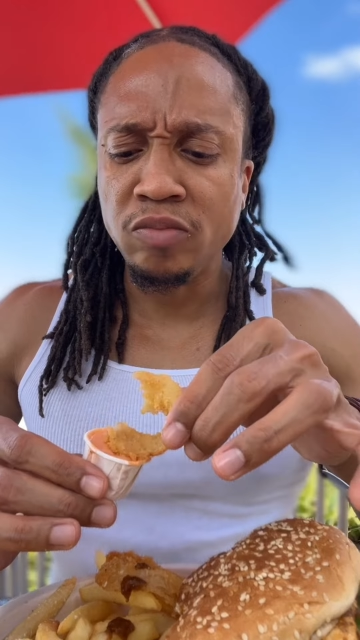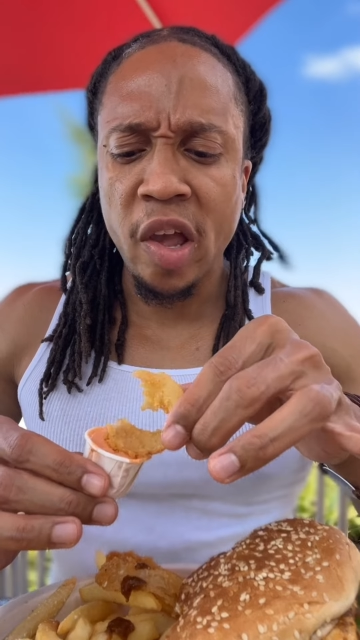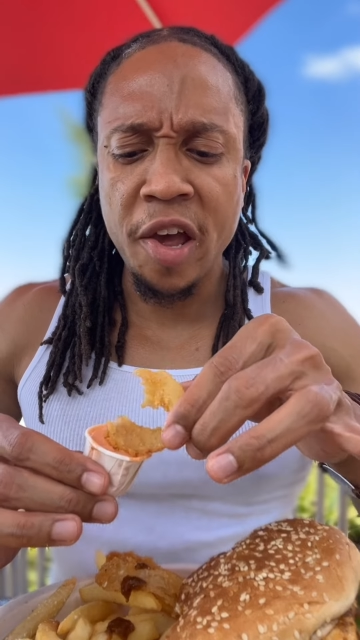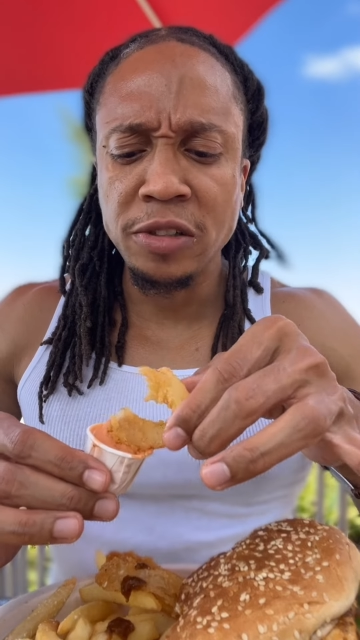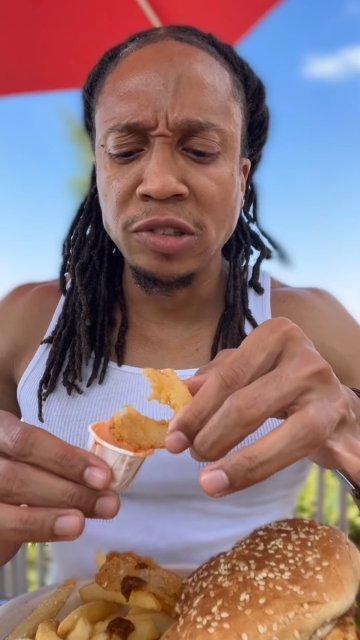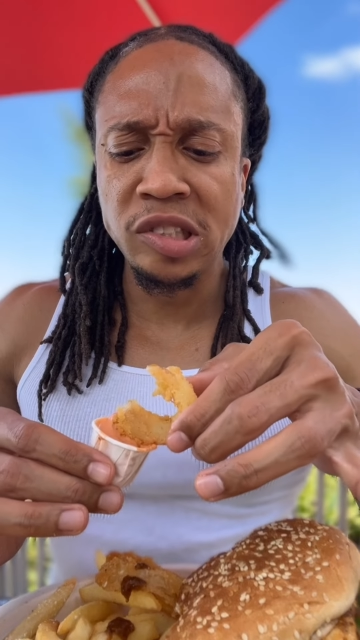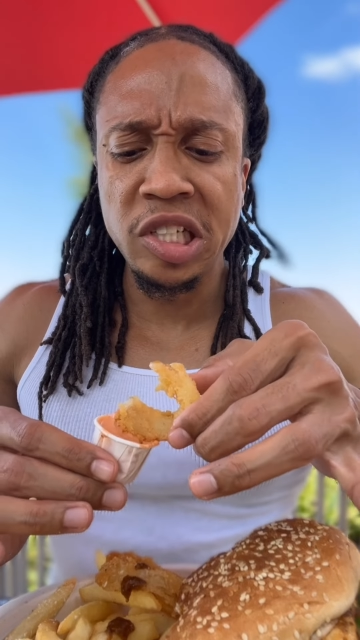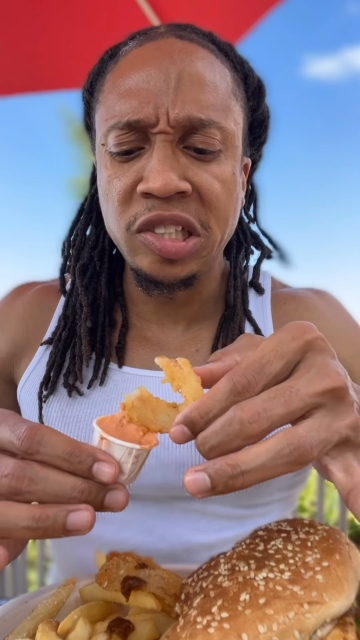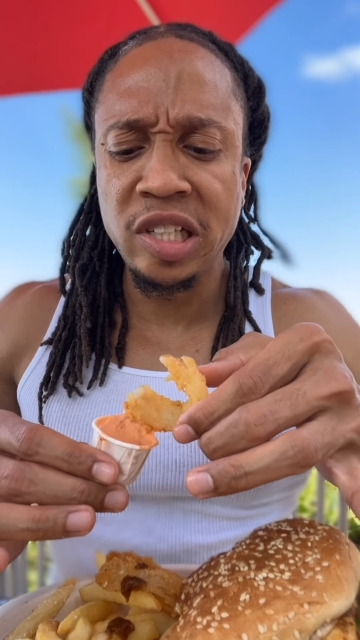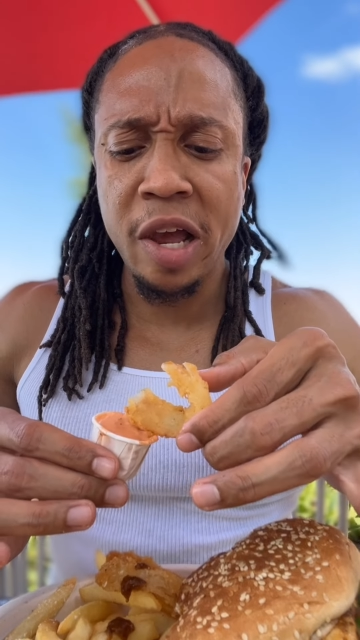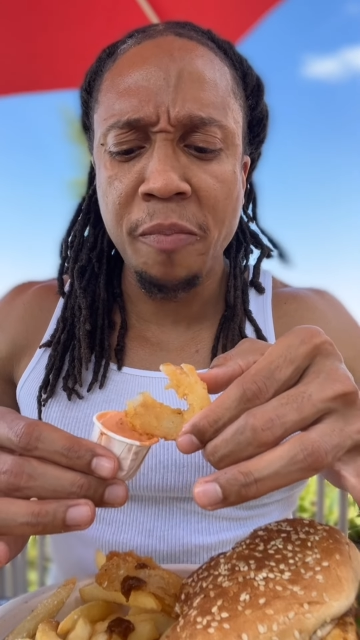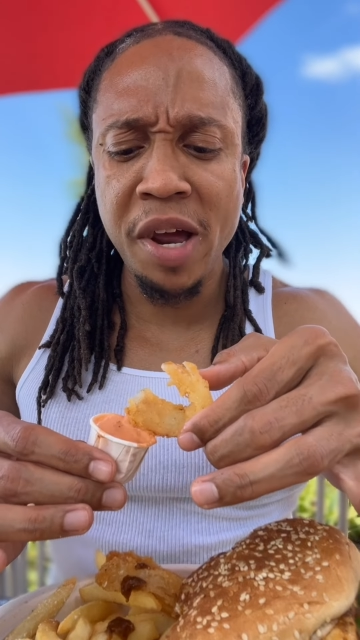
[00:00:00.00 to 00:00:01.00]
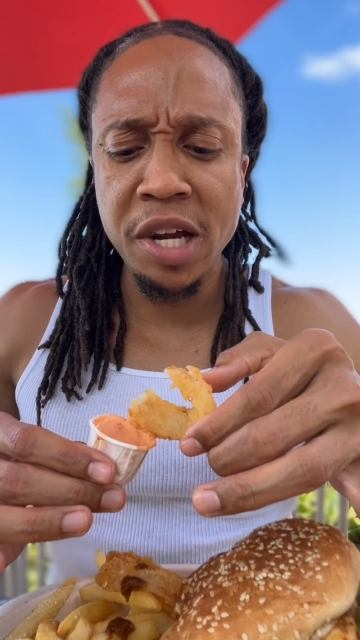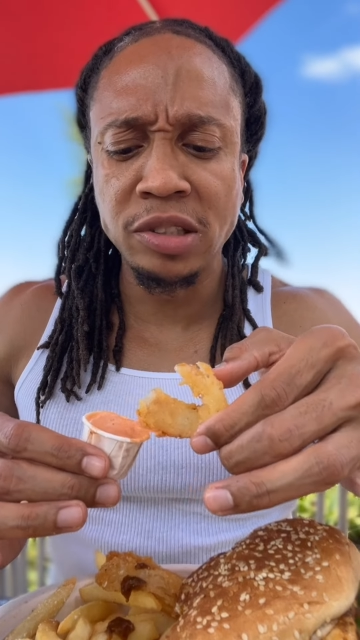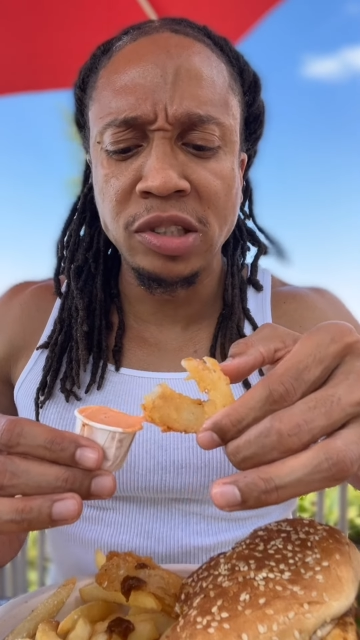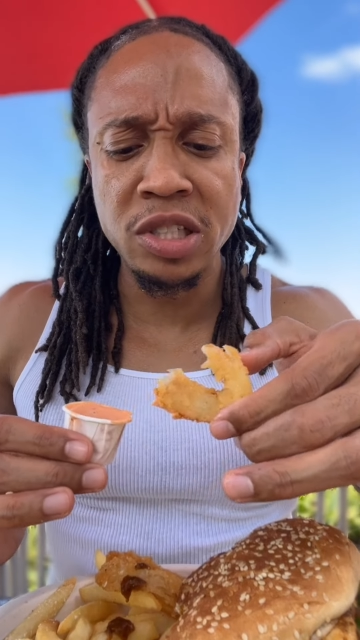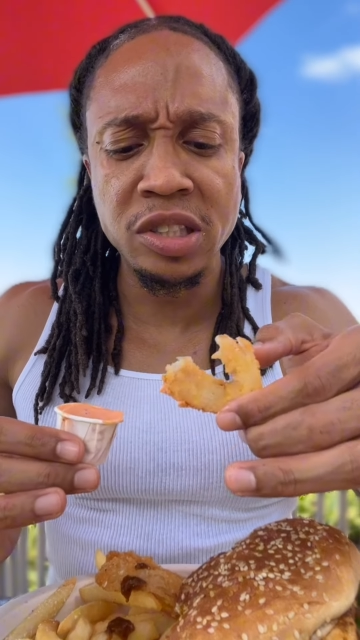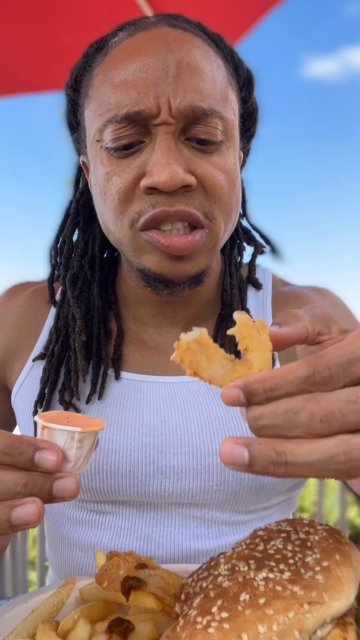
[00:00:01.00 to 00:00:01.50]
It don't taste like mac
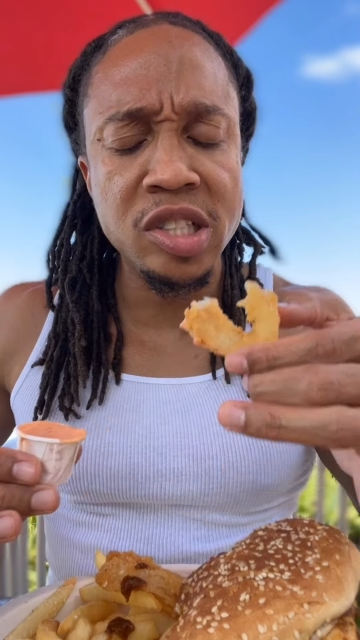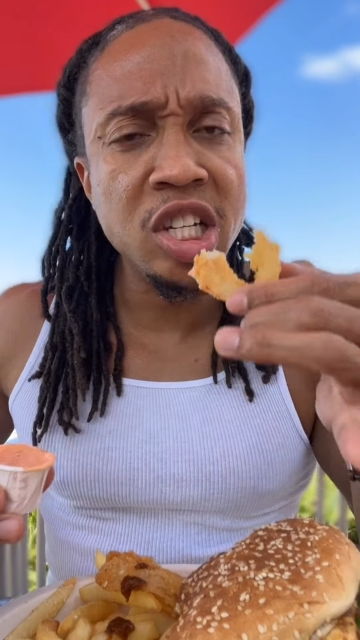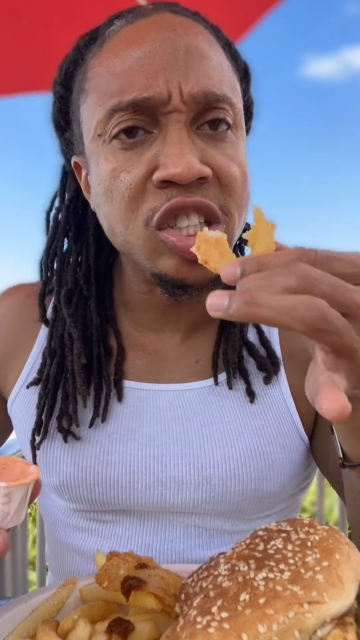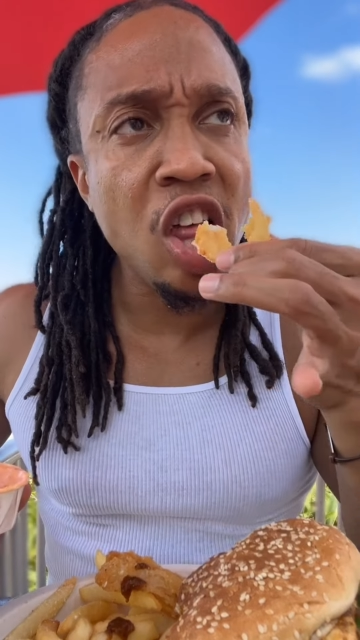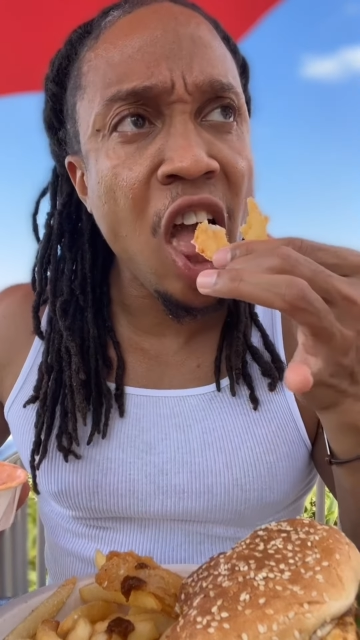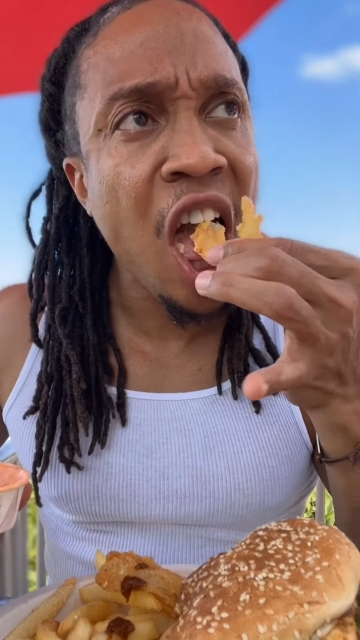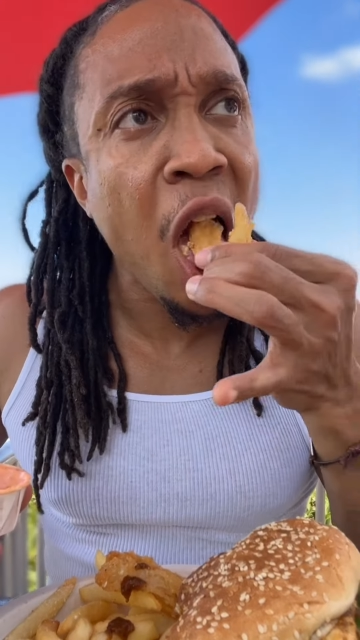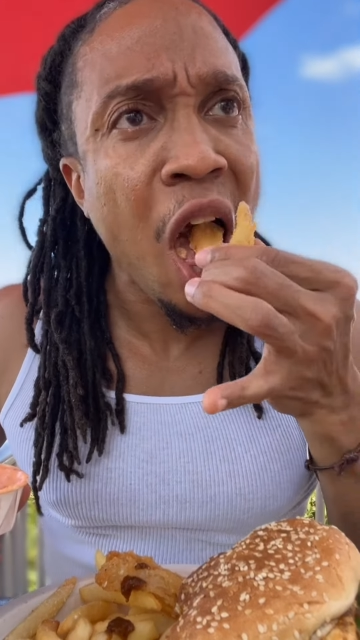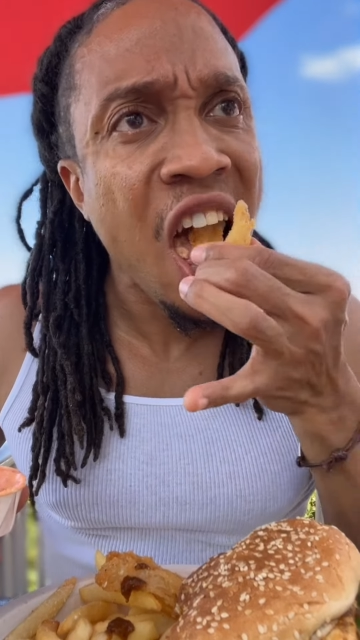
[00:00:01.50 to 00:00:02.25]
sauce. It tastes like